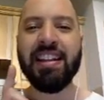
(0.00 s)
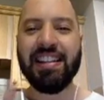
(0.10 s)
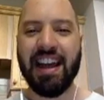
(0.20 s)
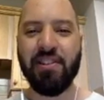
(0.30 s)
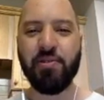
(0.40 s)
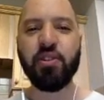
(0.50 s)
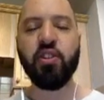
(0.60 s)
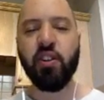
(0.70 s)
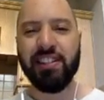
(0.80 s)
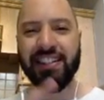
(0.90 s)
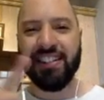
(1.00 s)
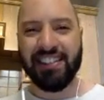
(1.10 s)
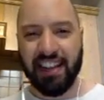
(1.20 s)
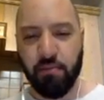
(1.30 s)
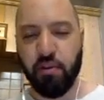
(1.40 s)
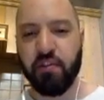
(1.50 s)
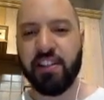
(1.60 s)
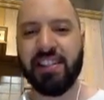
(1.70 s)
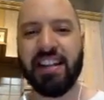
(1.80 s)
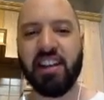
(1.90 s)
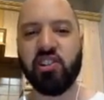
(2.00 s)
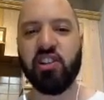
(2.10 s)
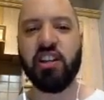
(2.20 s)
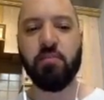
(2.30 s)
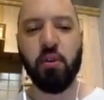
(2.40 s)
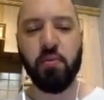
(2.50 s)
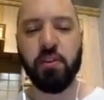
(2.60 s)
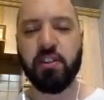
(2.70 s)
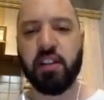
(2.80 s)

Now, you're going to see a demo of this in action in a moment,